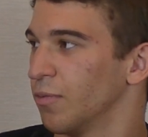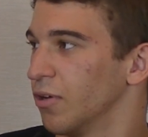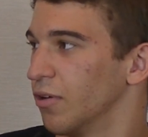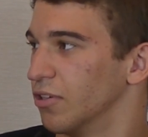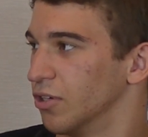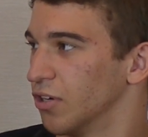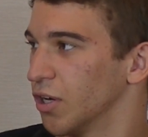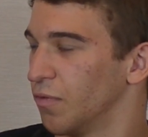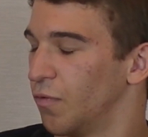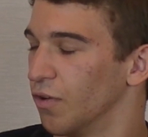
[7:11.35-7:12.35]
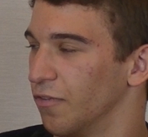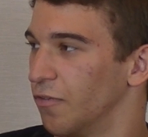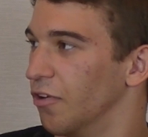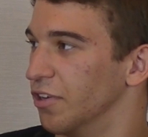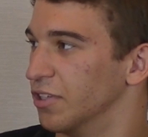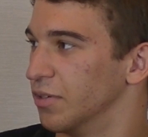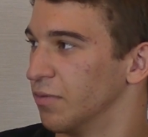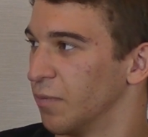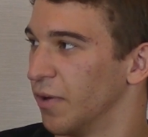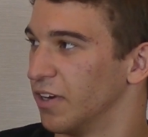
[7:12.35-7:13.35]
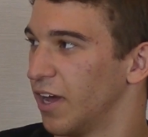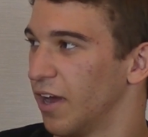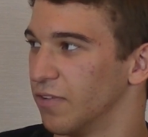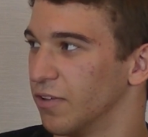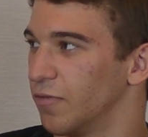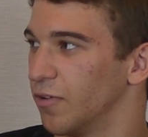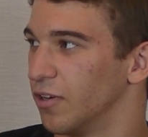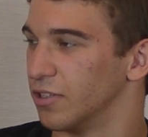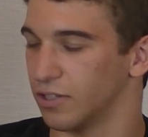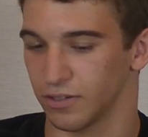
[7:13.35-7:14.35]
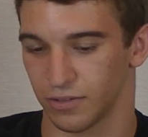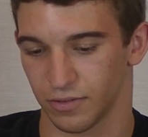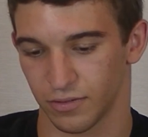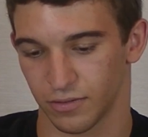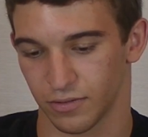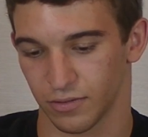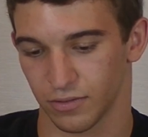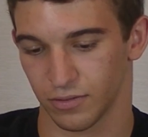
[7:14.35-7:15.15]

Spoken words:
how sold were you on Joker before the footage compared to after the footage?